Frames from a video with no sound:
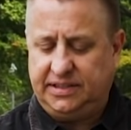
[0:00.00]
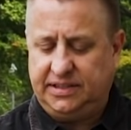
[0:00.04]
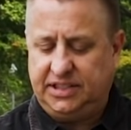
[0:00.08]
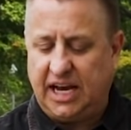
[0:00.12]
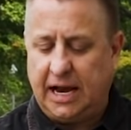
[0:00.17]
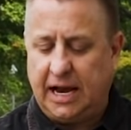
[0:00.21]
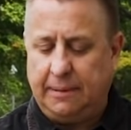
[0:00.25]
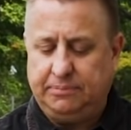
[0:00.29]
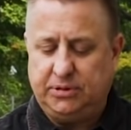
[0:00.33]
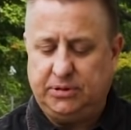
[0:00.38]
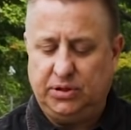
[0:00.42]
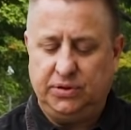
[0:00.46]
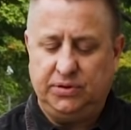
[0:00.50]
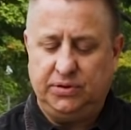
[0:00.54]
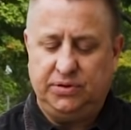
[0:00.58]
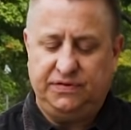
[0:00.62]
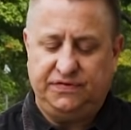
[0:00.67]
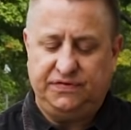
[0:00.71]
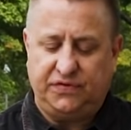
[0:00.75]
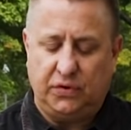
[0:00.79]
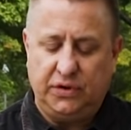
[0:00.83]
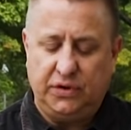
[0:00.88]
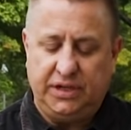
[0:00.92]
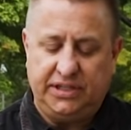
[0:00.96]
chapter
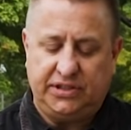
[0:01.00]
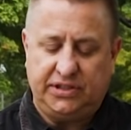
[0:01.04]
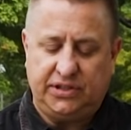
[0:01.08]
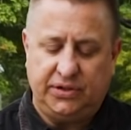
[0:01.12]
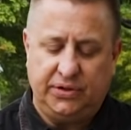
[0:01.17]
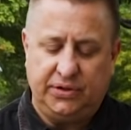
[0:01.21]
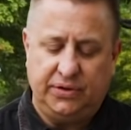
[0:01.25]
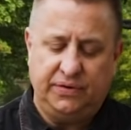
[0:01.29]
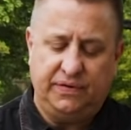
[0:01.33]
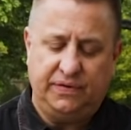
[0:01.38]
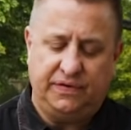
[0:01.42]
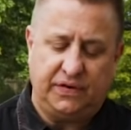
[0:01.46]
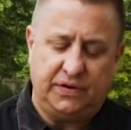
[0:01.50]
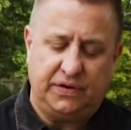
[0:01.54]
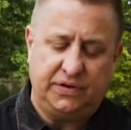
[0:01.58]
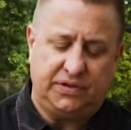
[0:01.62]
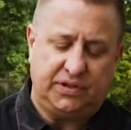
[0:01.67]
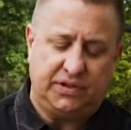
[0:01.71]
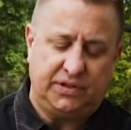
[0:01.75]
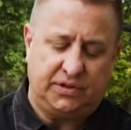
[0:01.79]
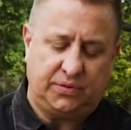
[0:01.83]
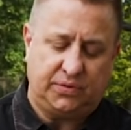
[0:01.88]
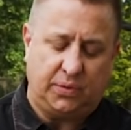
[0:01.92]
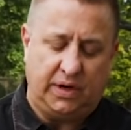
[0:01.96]
42,
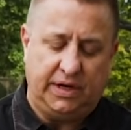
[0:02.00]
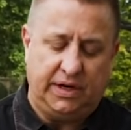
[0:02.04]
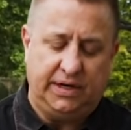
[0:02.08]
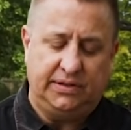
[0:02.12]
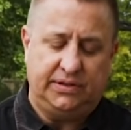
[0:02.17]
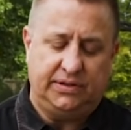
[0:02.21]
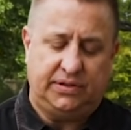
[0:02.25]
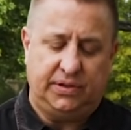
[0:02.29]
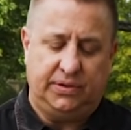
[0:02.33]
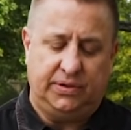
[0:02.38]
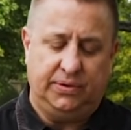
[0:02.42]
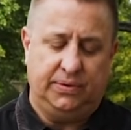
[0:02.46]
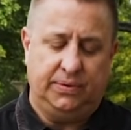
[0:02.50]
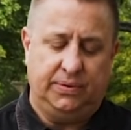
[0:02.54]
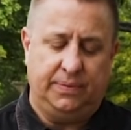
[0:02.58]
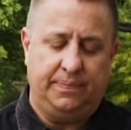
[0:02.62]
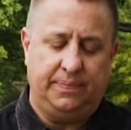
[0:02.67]
verses 1 and 2.